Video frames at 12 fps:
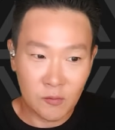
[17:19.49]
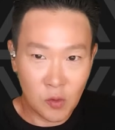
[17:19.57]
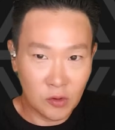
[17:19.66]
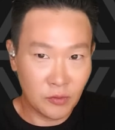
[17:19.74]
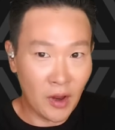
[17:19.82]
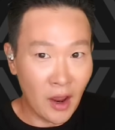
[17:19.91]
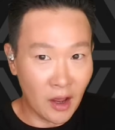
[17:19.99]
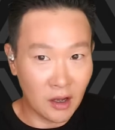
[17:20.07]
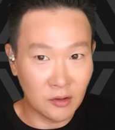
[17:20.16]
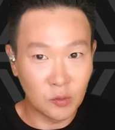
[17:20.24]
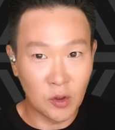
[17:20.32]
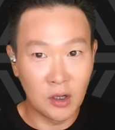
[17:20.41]

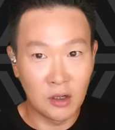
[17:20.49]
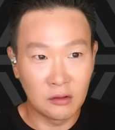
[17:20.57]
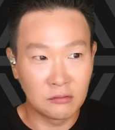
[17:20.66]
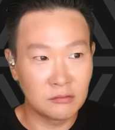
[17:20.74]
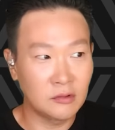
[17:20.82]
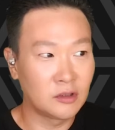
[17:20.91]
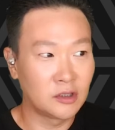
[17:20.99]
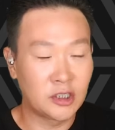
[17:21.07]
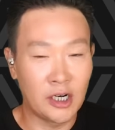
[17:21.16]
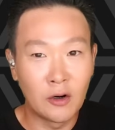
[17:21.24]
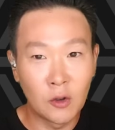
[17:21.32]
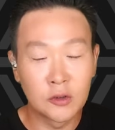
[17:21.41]
the
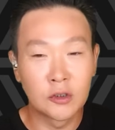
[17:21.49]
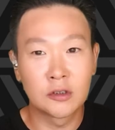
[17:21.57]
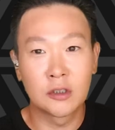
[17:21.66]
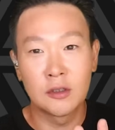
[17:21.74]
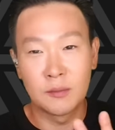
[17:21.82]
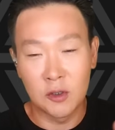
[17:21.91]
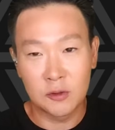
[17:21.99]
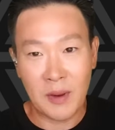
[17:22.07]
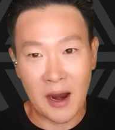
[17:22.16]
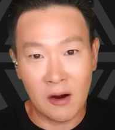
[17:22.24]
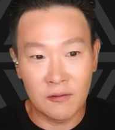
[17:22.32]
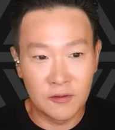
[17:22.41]
shareholders are the most
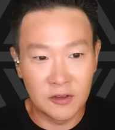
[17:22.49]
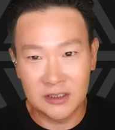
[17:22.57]
powerful.